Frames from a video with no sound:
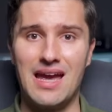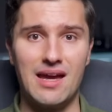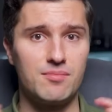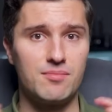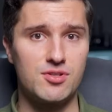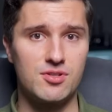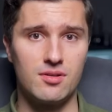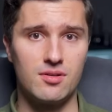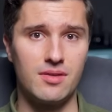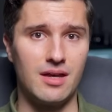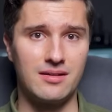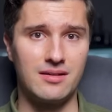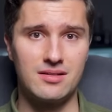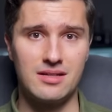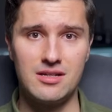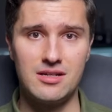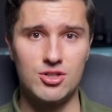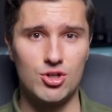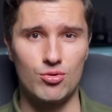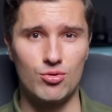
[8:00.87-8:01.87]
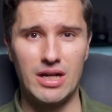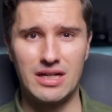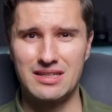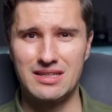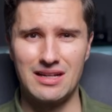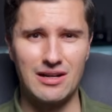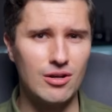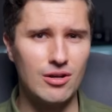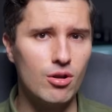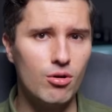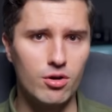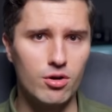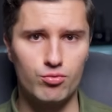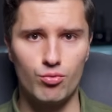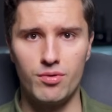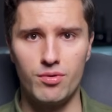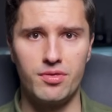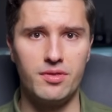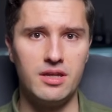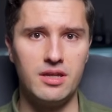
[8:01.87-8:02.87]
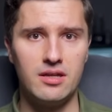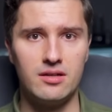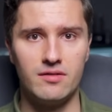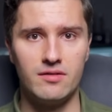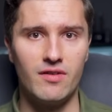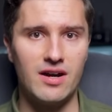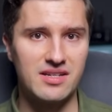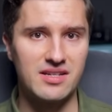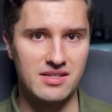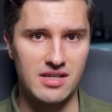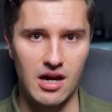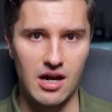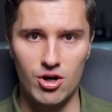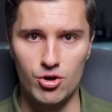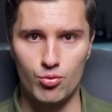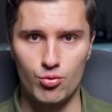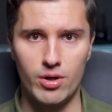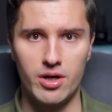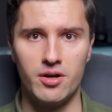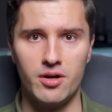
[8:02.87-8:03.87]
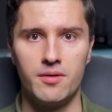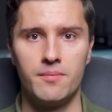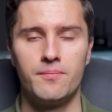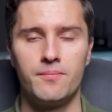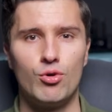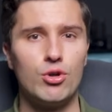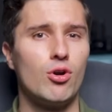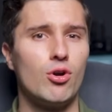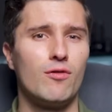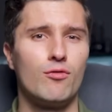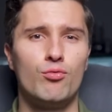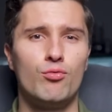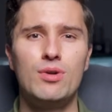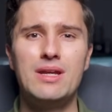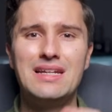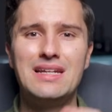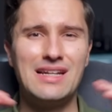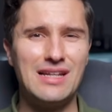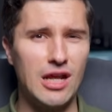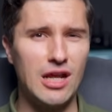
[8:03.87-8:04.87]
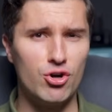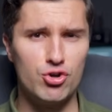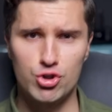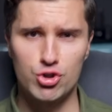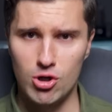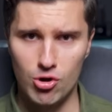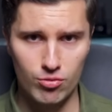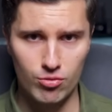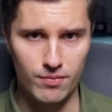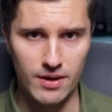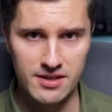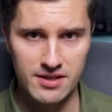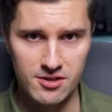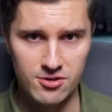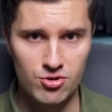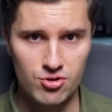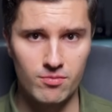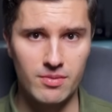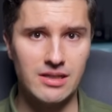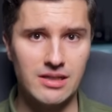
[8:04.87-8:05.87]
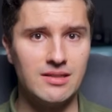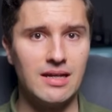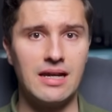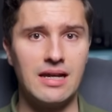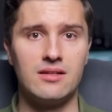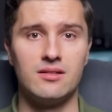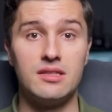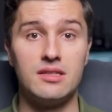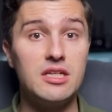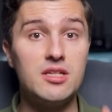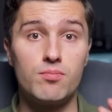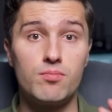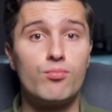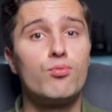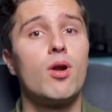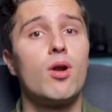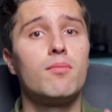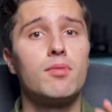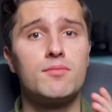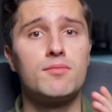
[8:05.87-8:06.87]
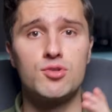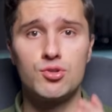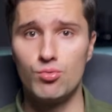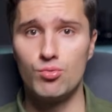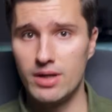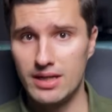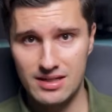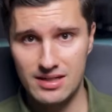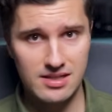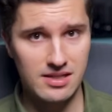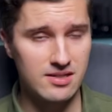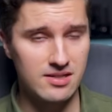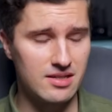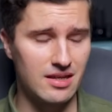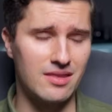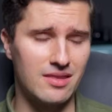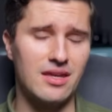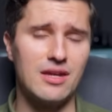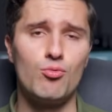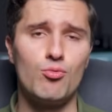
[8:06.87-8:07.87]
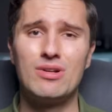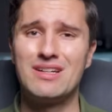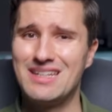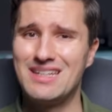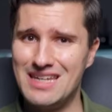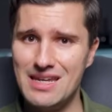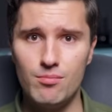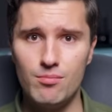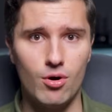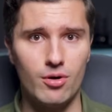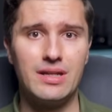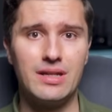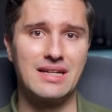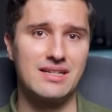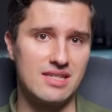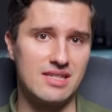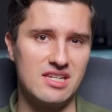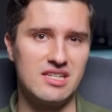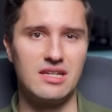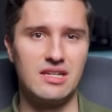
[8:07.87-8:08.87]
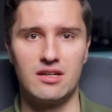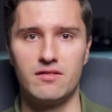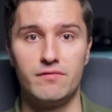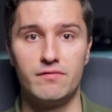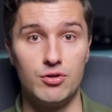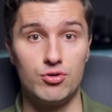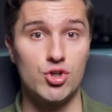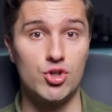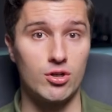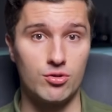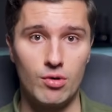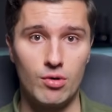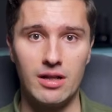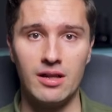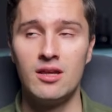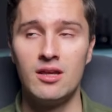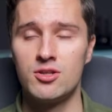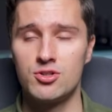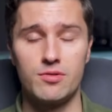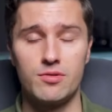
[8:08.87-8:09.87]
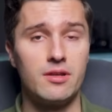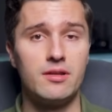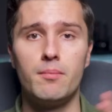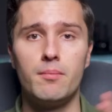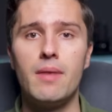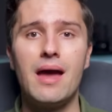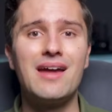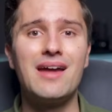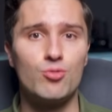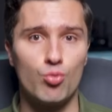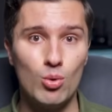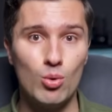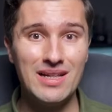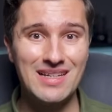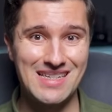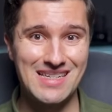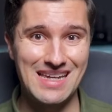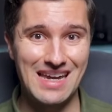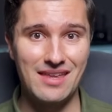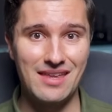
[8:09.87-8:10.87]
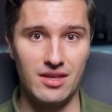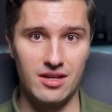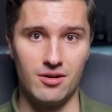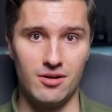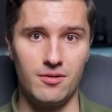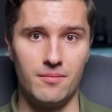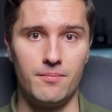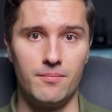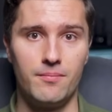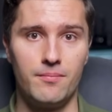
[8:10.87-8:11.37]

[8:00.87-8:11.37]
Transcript: apps that interact a lot with the device's hardware, where you have really large code bases to maintain. These problems do exist and they will keep on existing in future as well. So the demand will stay there.